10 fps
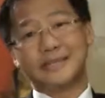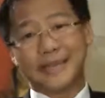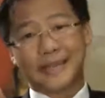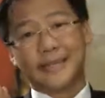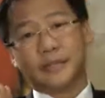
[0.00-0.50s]

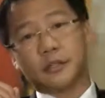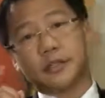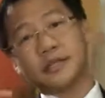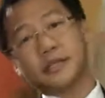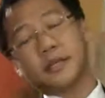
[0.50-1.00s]
technical
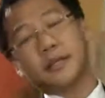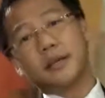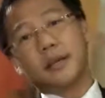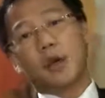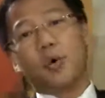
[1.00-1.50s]

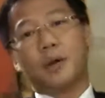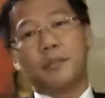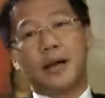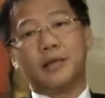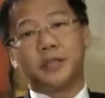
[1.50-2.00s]
listing,
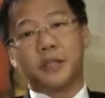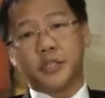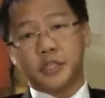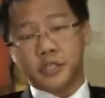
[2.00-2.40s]
whereby the